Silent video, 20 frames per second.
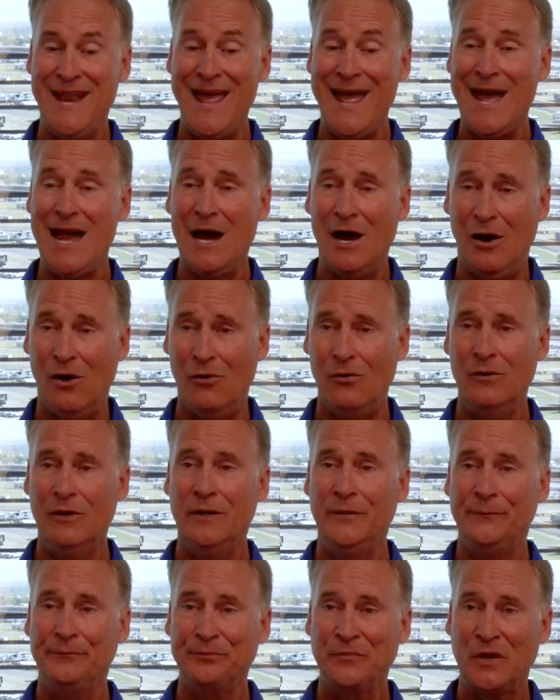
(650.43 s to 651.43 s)

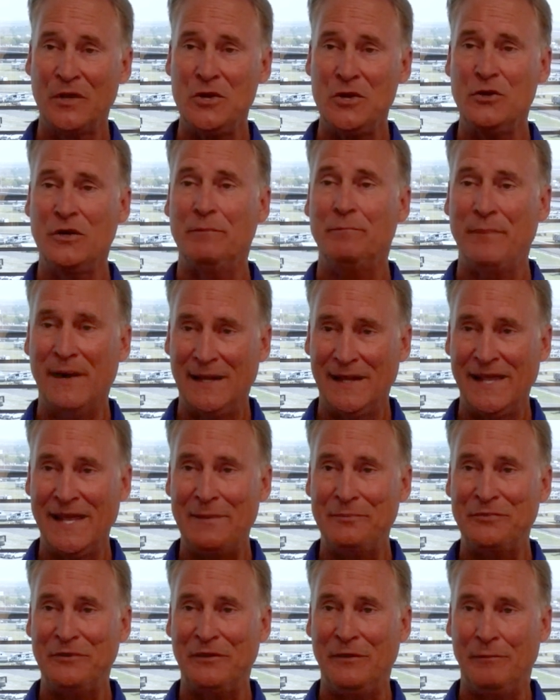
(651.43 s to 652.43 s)
Now, you can
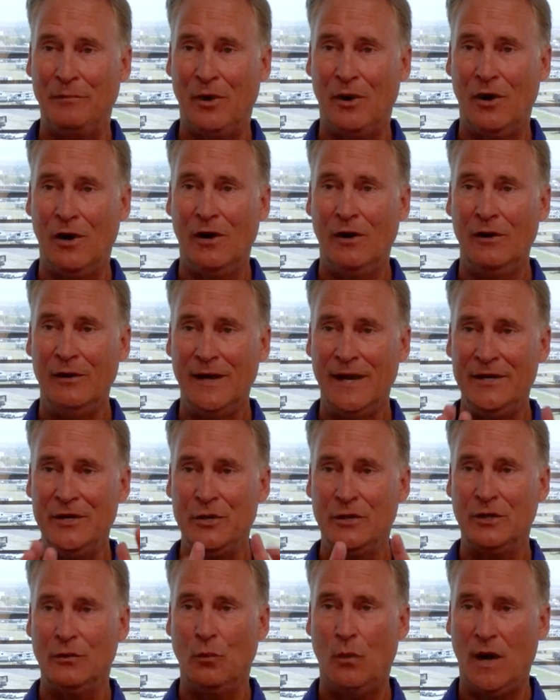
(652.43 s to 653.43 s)
belly up to the bar
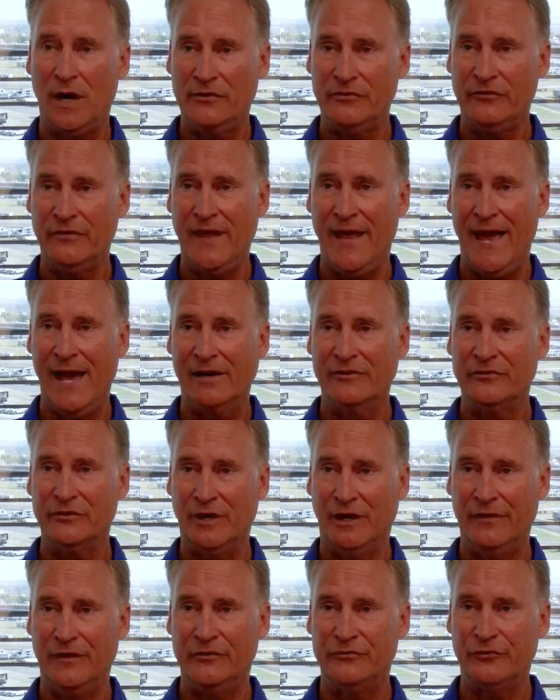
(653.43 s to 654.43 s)
and you can watch the
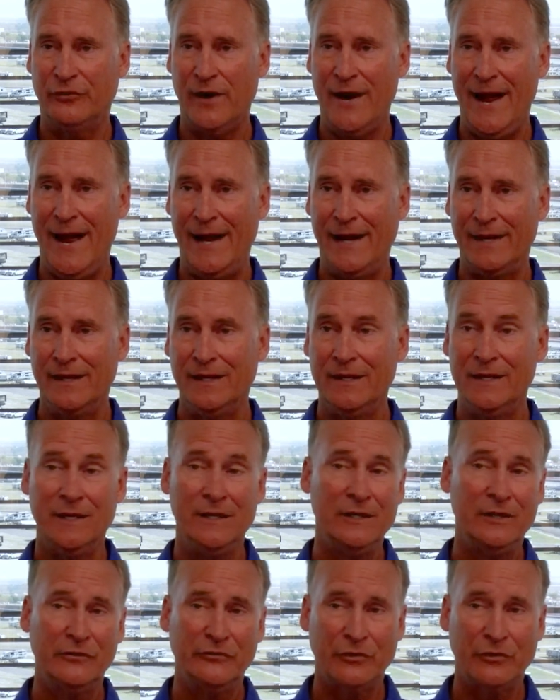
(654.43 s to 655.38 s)
action on the track.